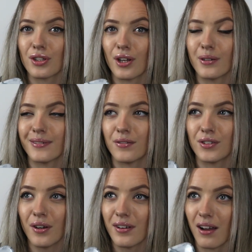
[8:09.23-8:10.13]
So if you
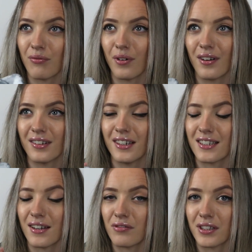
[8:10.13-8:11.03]
don't have one, I
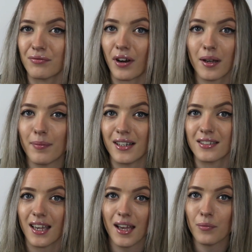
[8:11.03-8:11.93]
definitely recommend
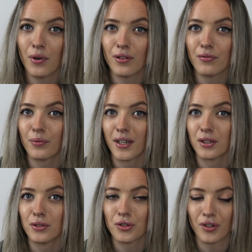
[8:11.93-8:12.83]
getting one for when
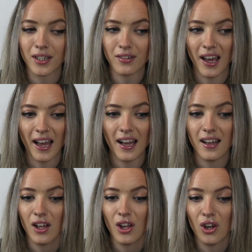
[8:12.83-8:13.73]
you straighten your hair
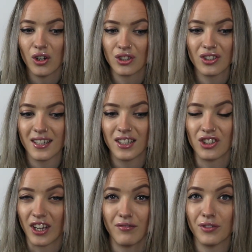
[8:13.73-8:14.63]
or just in
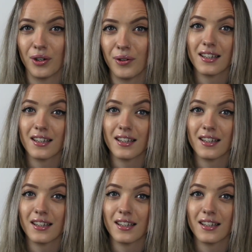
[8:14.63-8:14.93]
general.